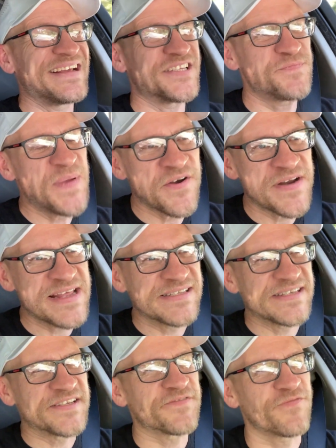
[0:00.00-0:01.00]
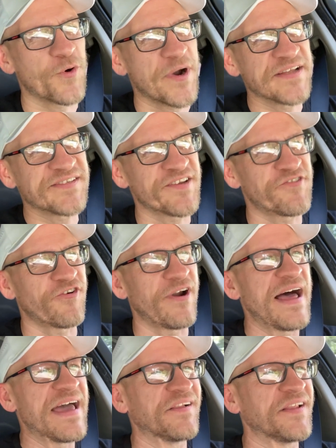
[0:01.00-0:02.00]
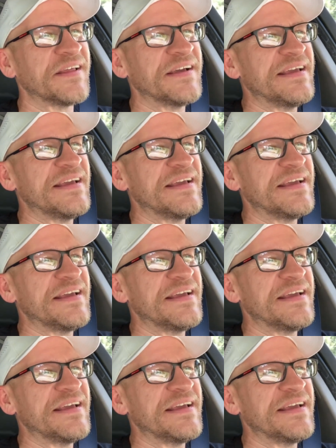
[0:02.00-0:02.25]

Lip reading: experiences for us to trial,